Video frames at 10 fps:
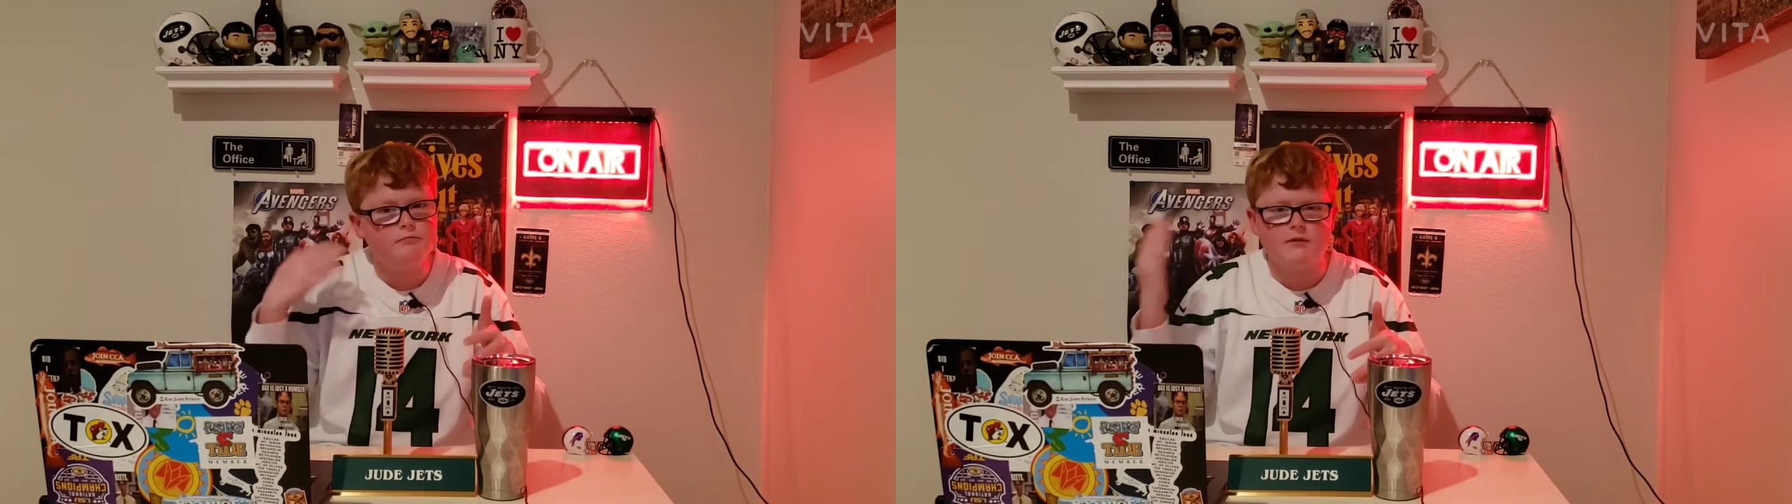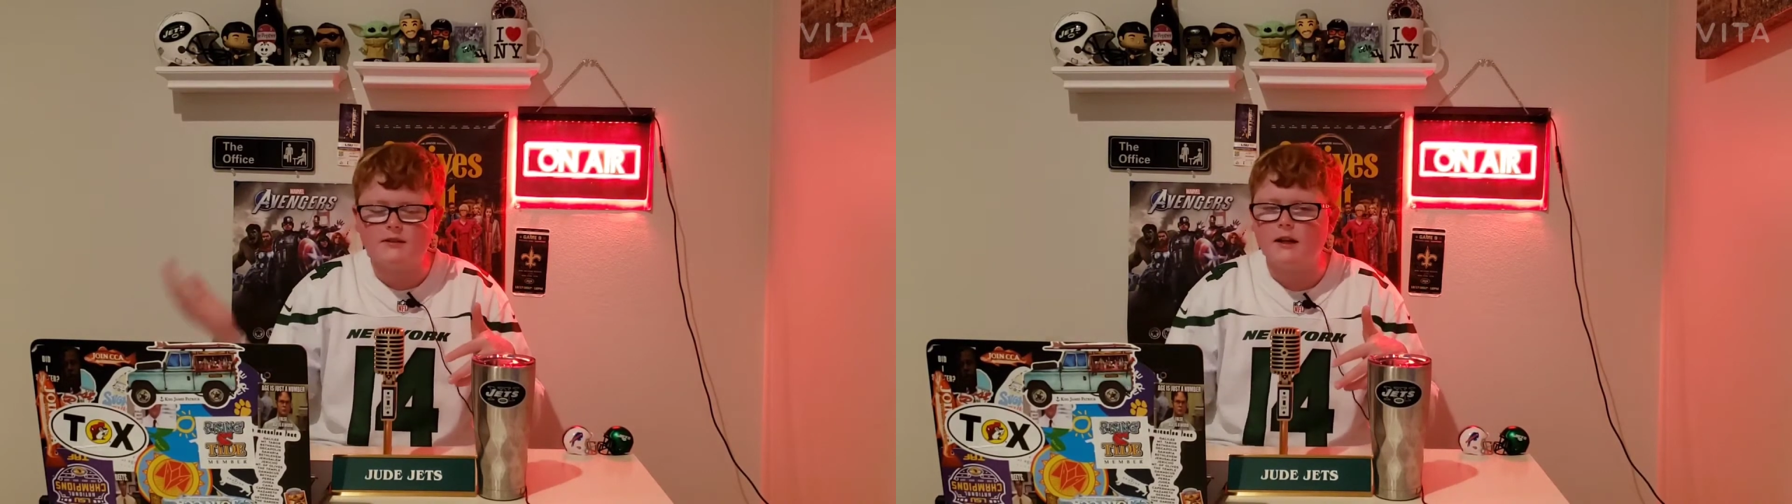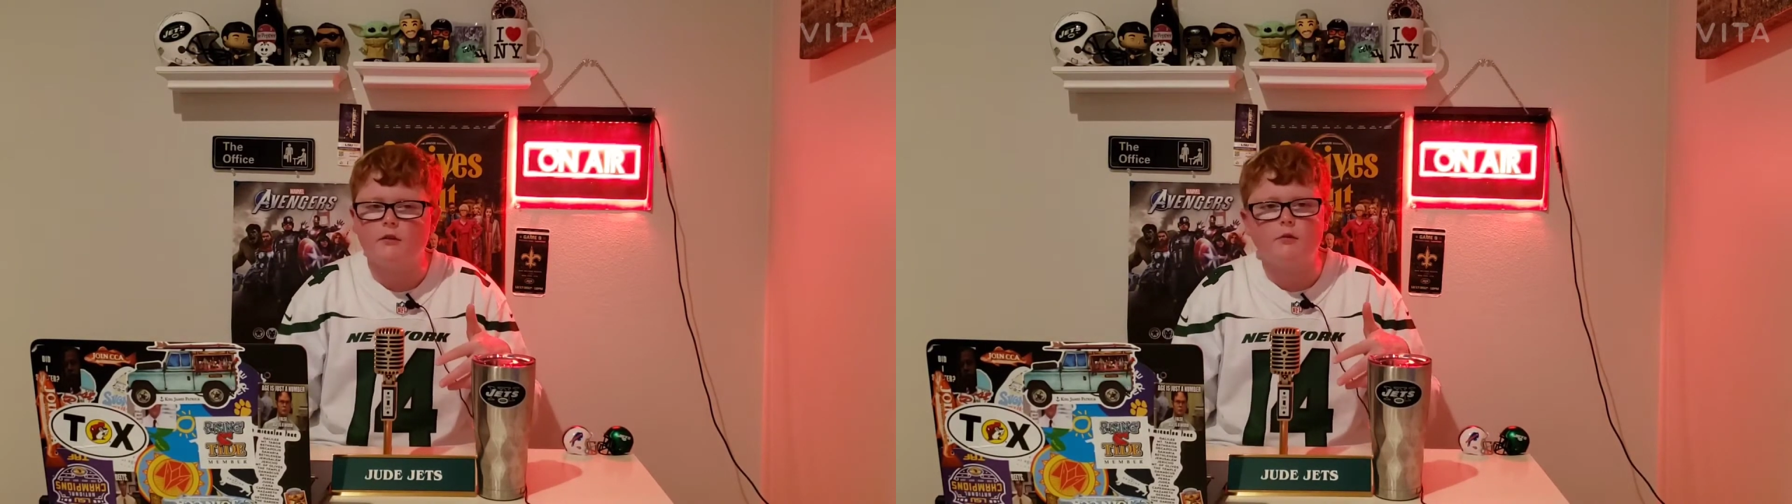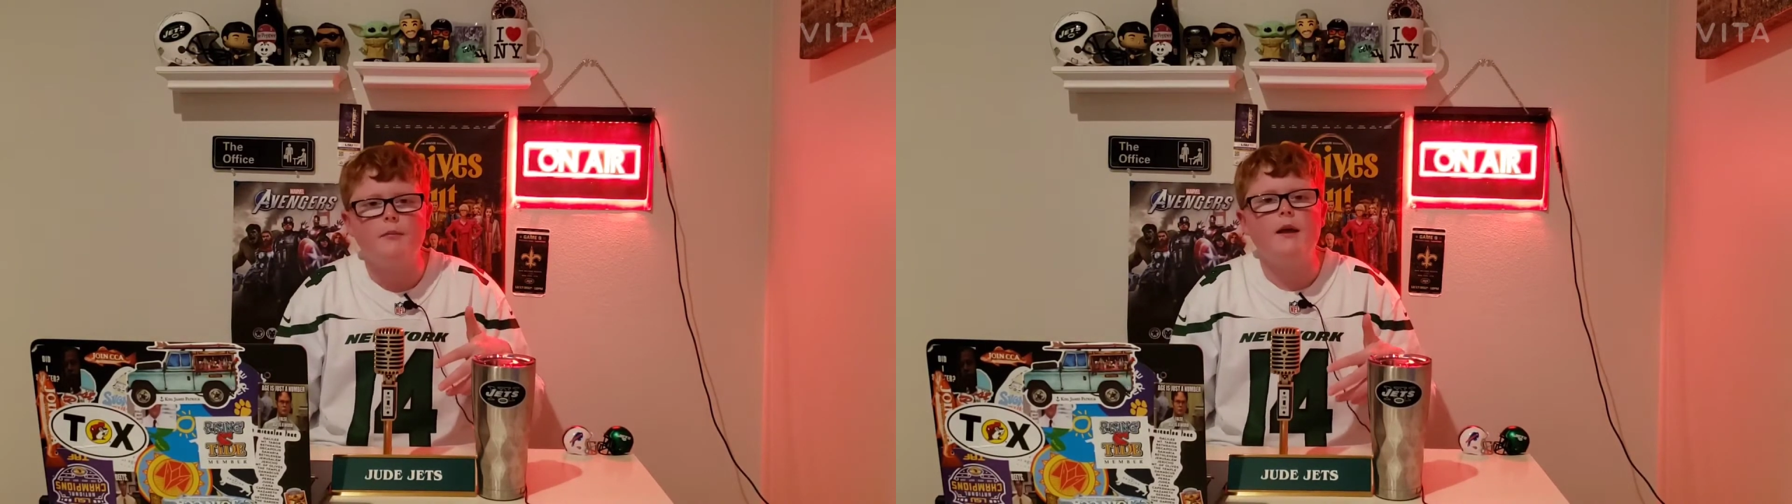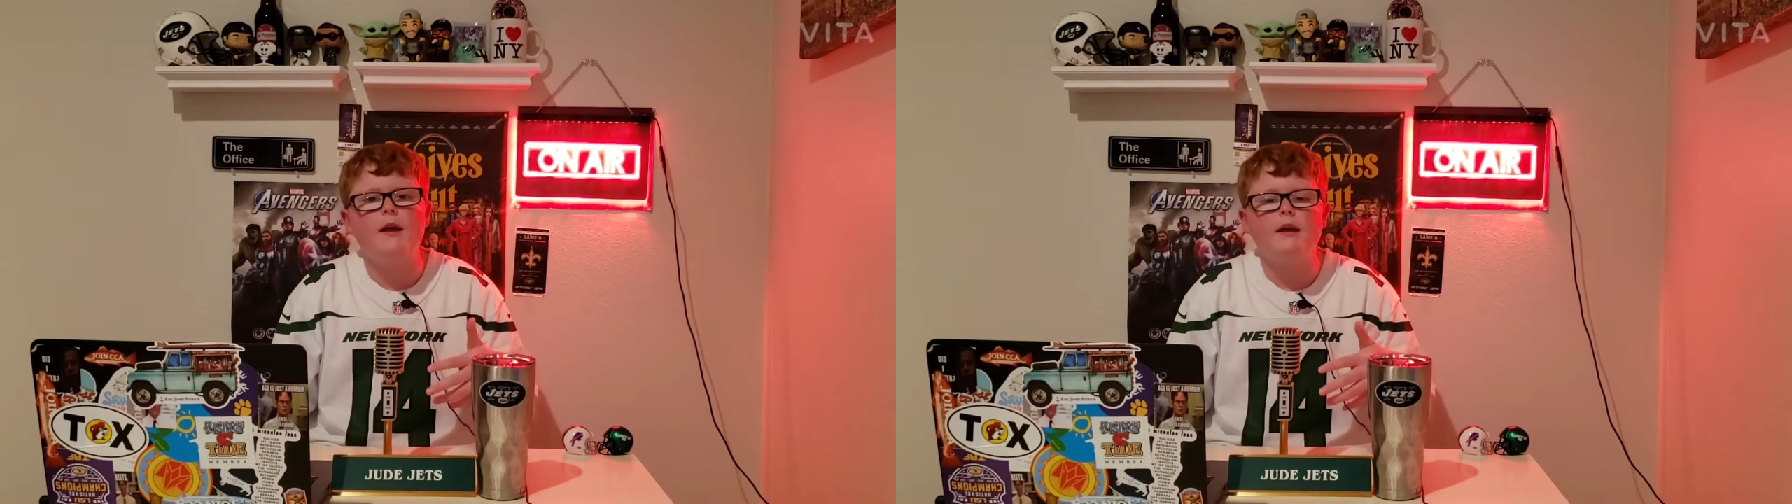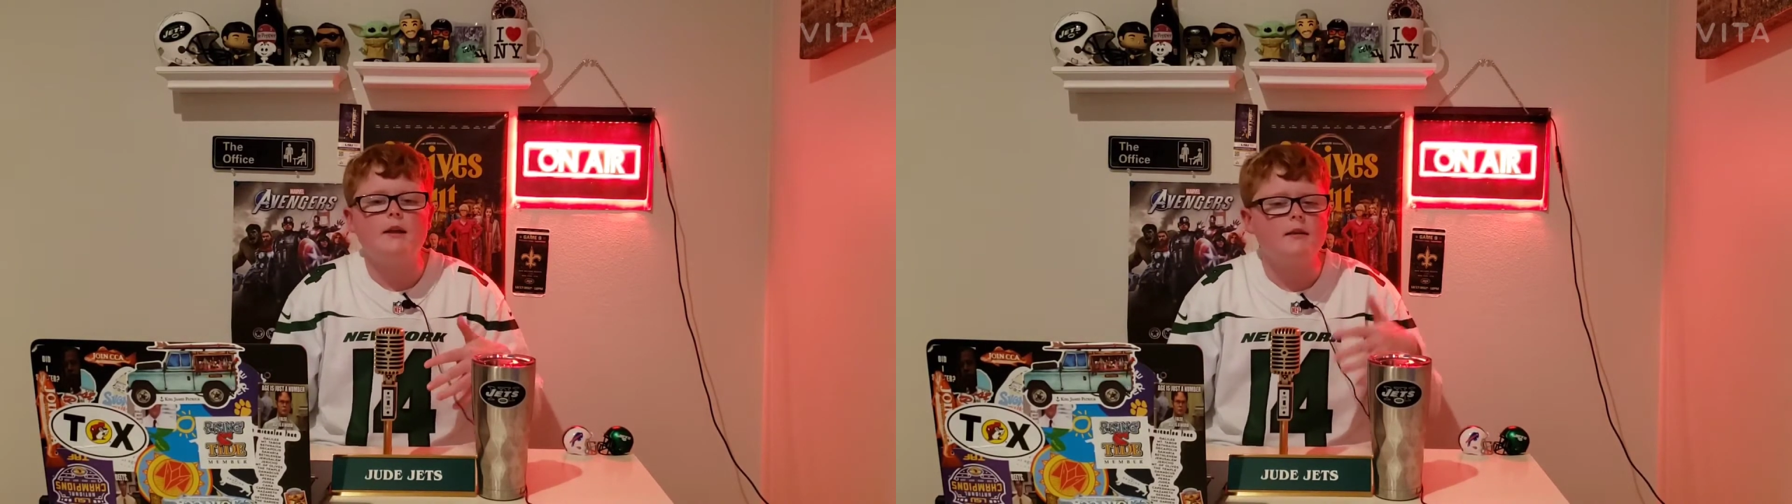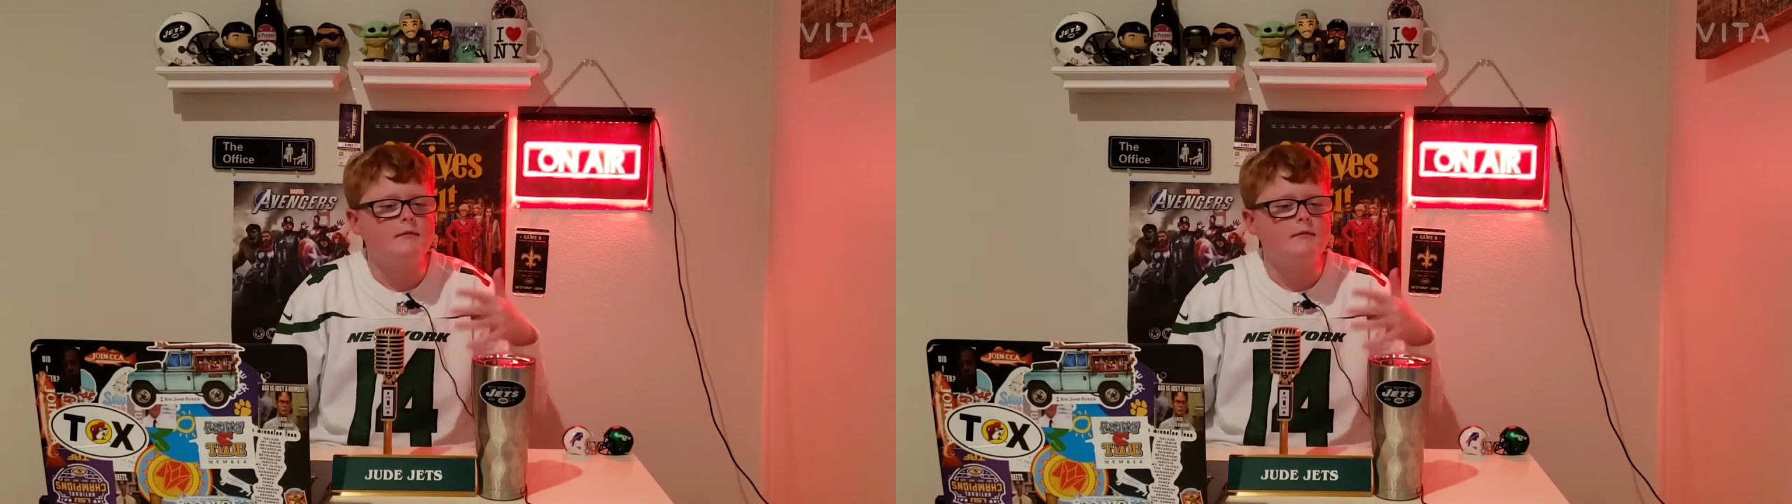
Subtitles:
mistakes were made,